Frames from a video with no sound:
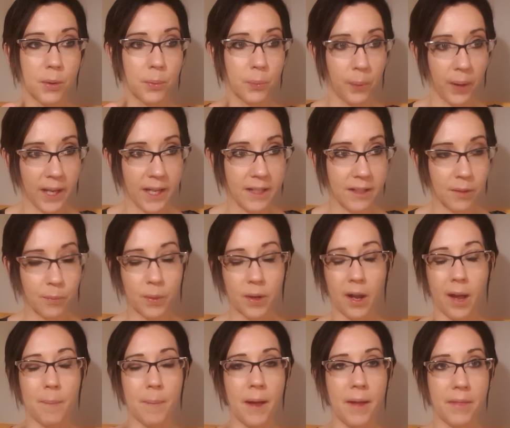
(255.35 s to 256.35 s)
weight, and when
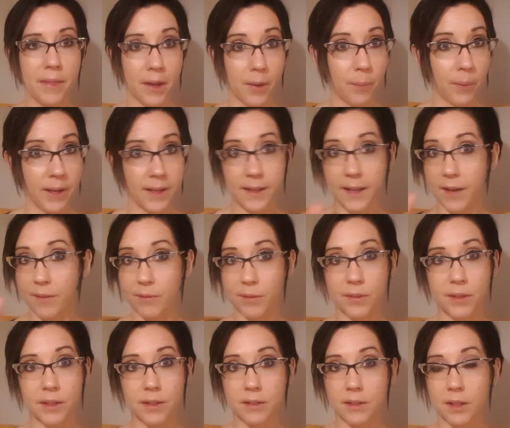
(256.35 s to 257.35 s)
I'm at that weight,
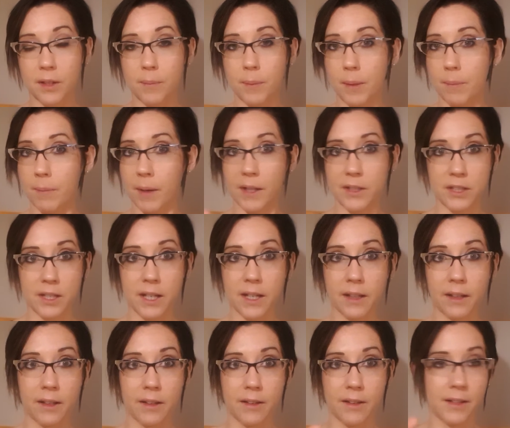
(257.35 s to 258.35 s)
everything's going to be
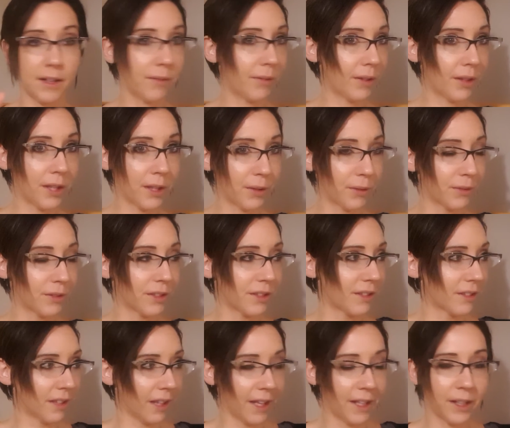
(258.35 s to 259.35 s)
magic and everything will
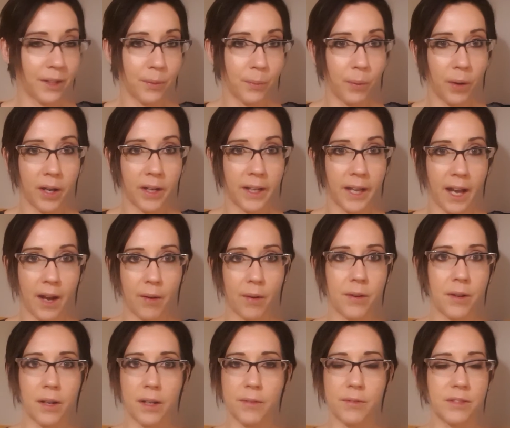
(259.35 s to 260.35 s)
just like work out,
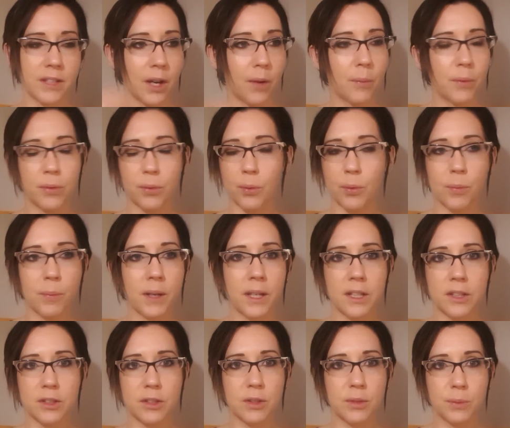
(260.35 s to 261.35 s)
and I'll have dealt with all my
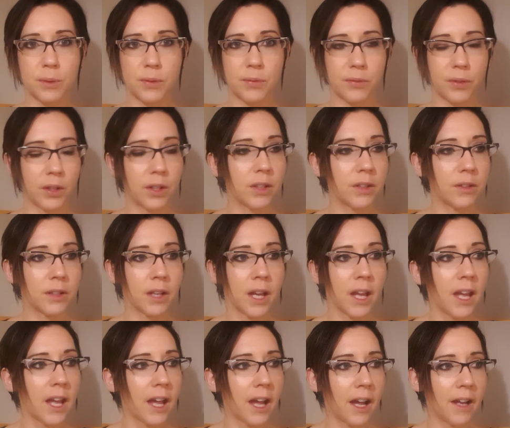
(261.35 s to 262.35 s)
issues with food.
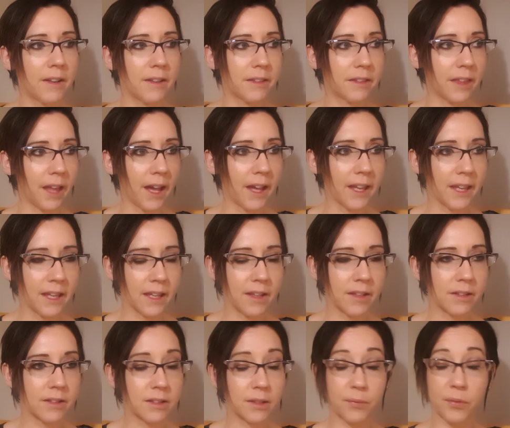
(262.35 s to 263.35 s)
And that
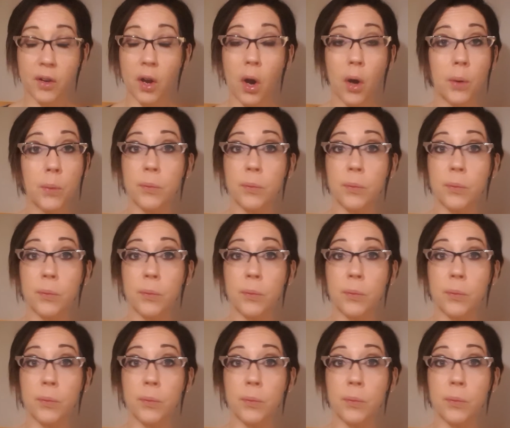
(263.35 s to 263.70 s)
is for